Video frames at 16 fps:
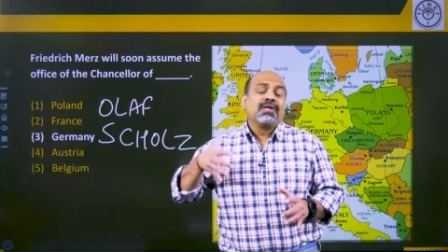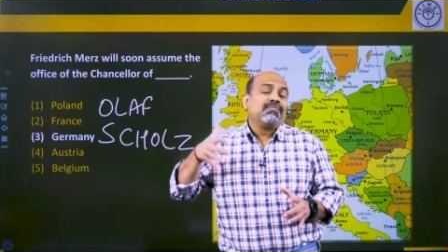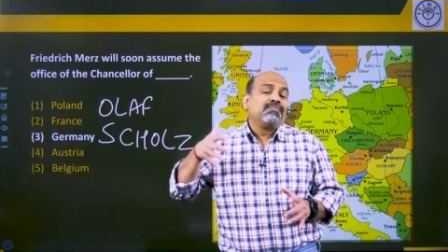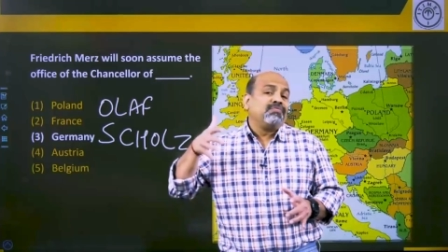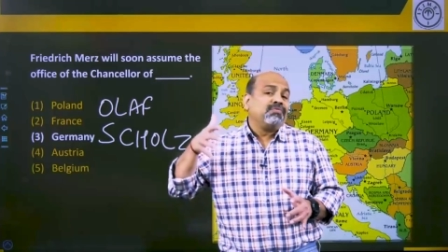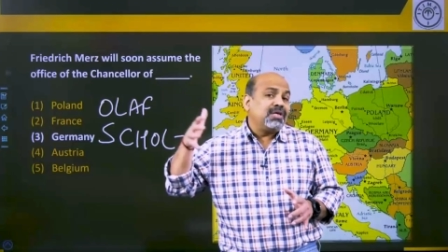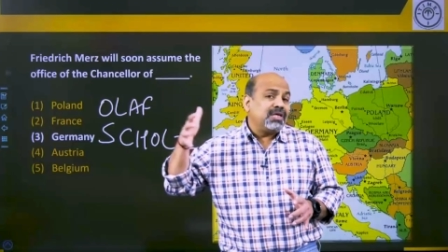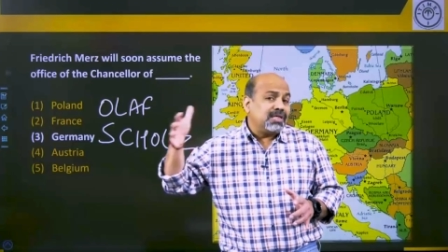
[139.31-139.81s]

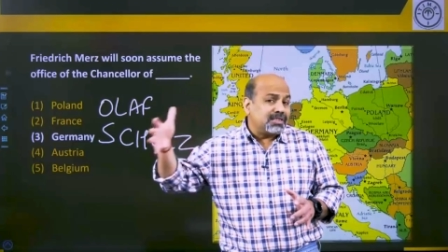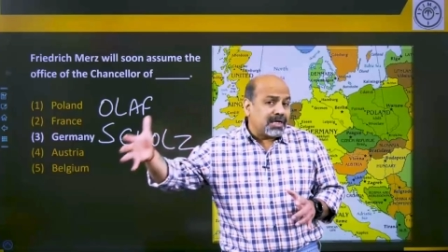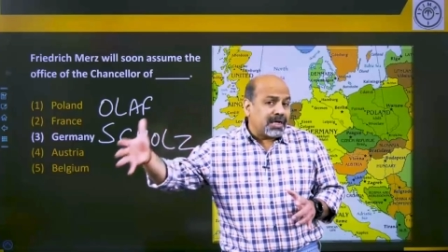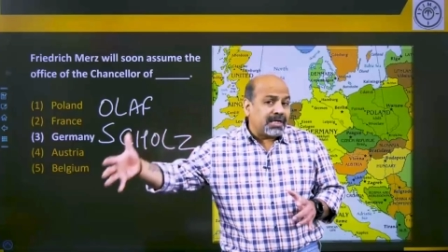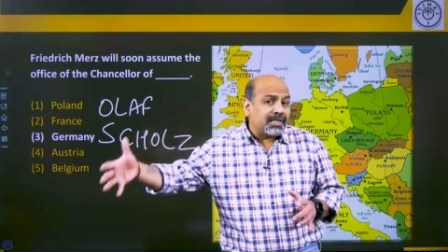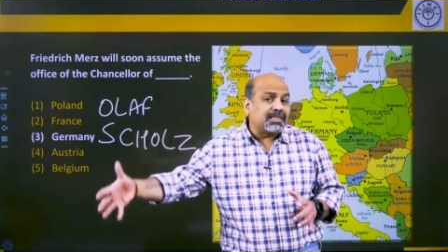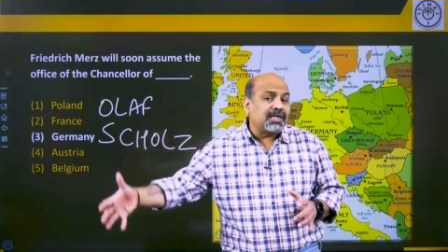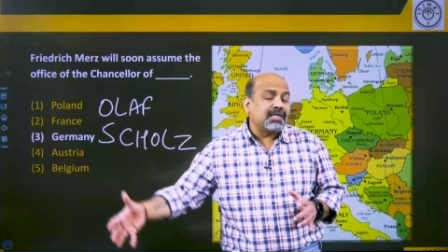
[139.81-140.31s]
these
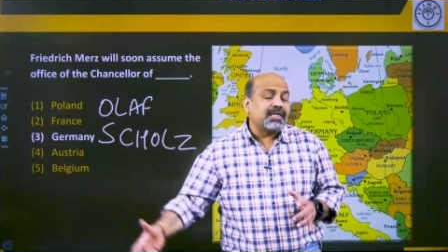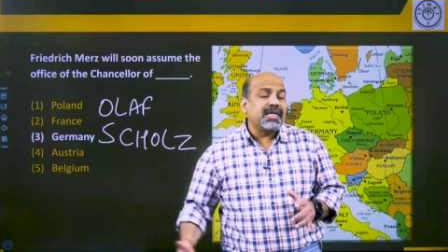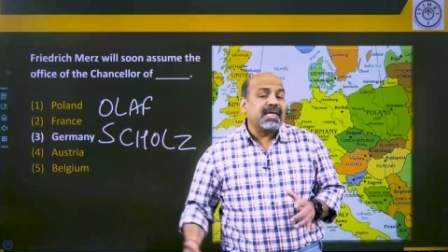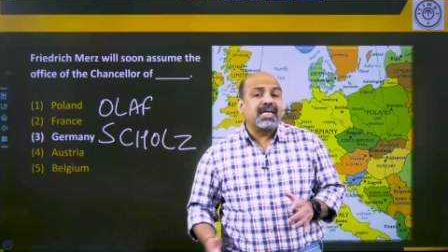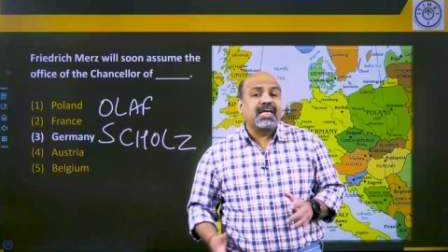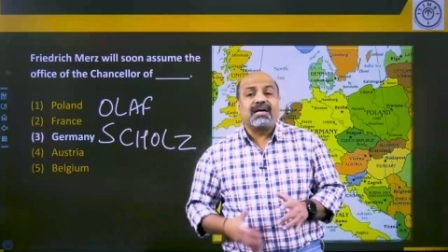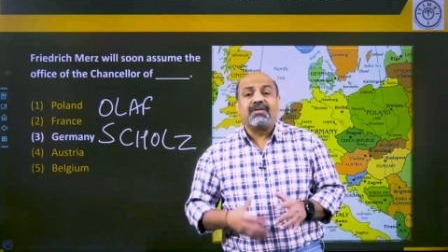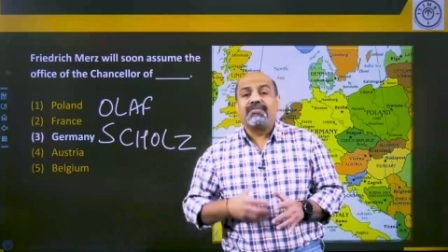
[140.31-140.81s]
guys are
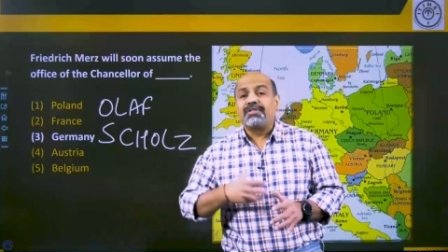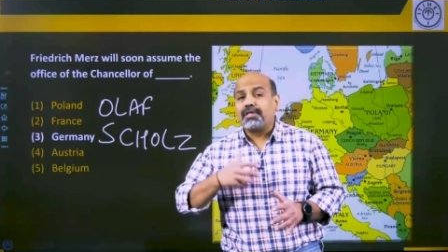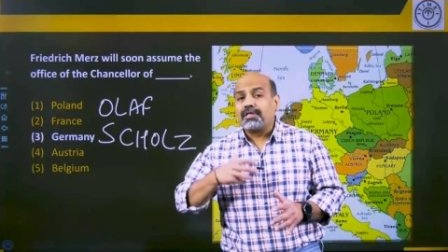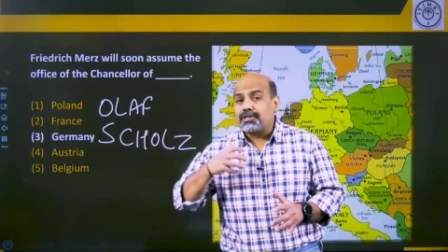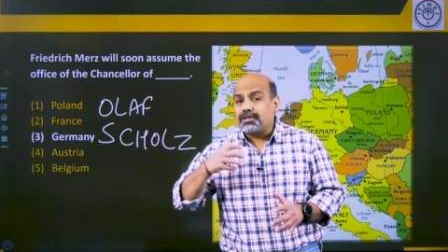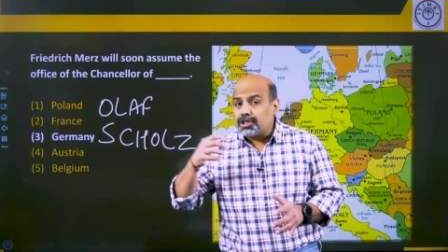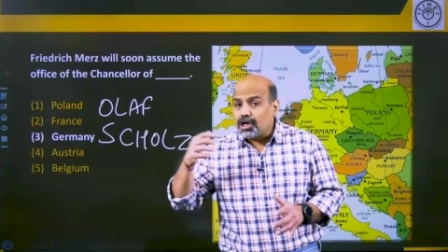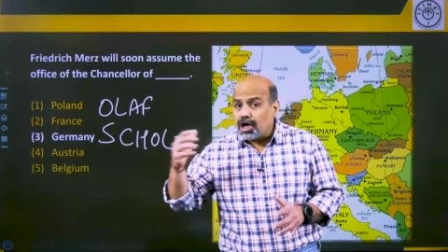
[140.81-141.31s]
taking away the
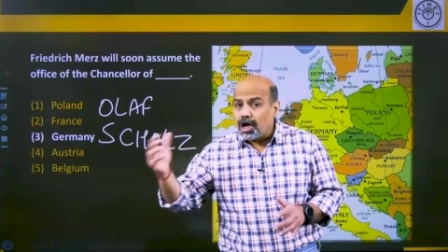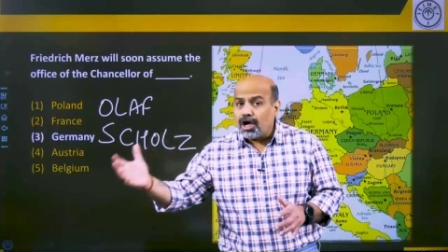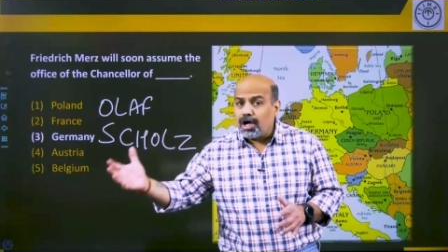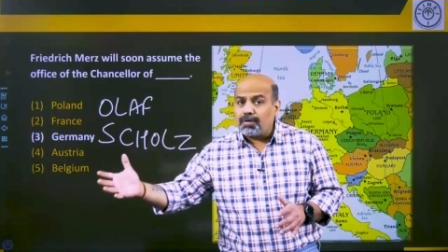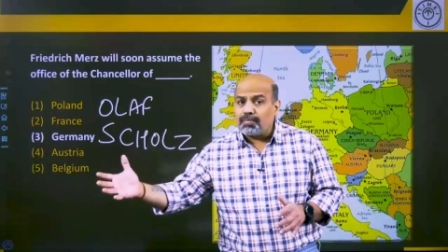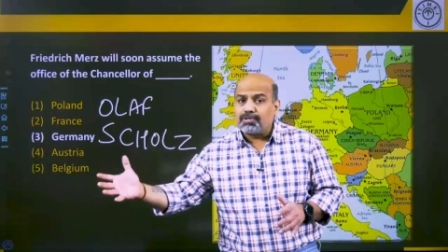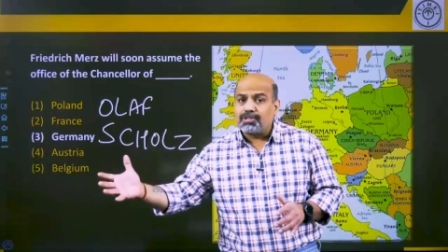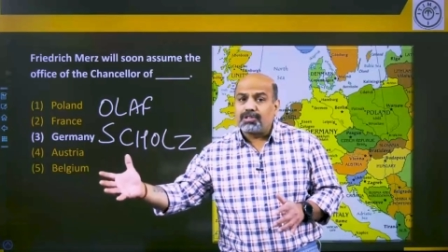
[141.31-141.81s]

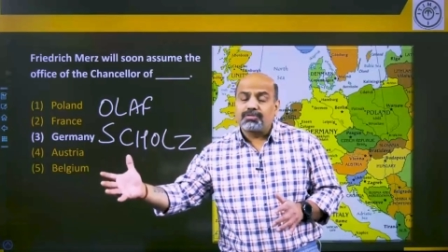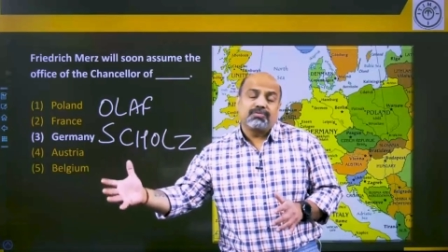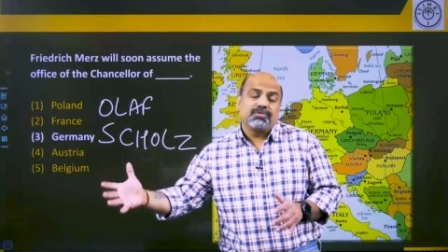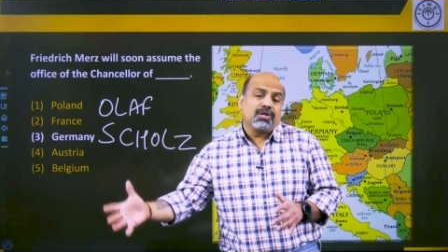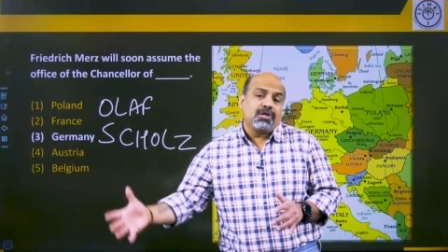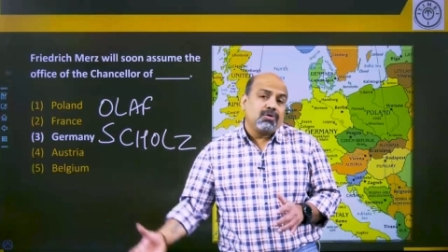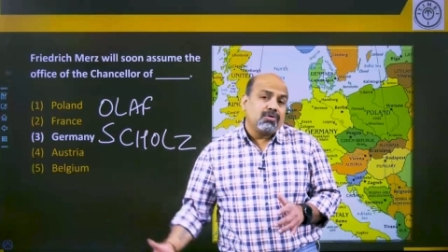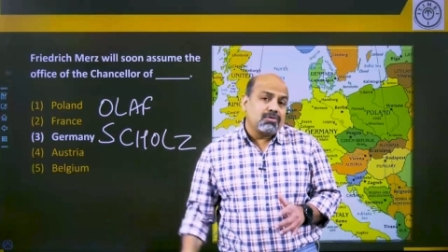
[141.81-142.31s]
jobs of
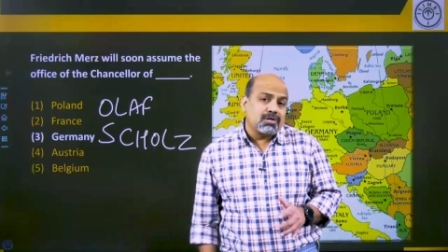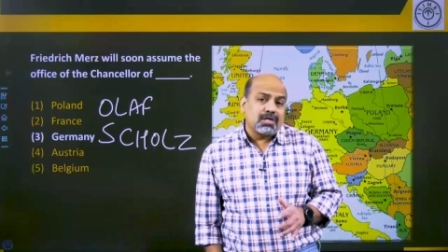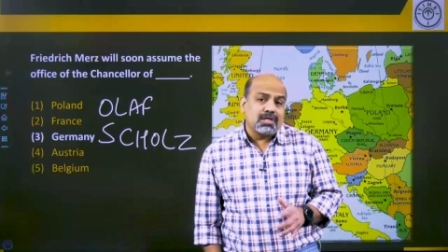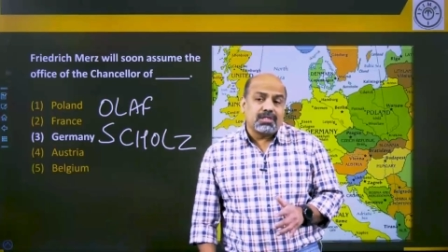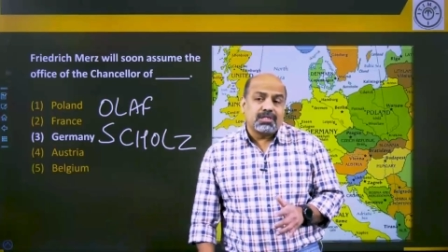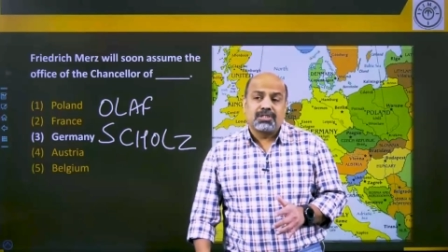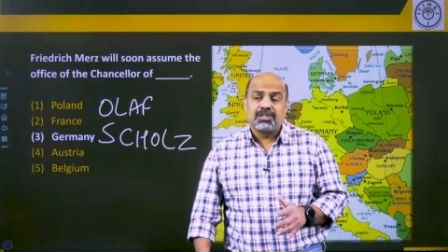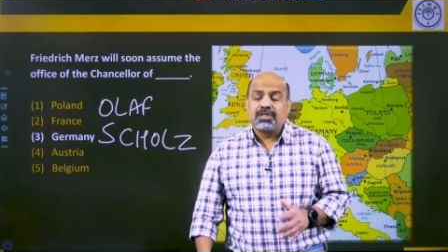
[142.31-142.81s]
the
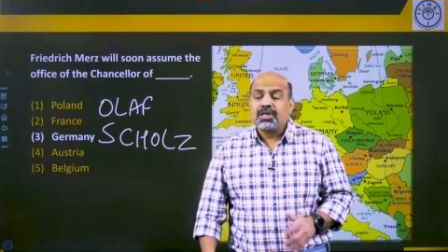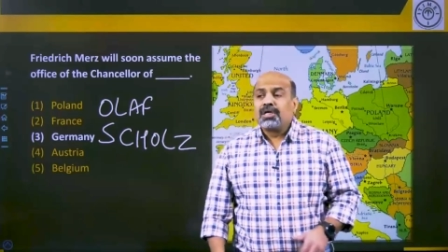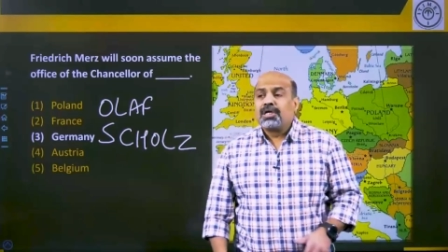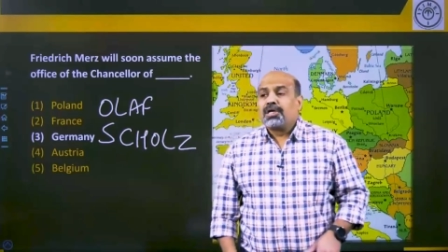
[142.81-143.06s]
locals.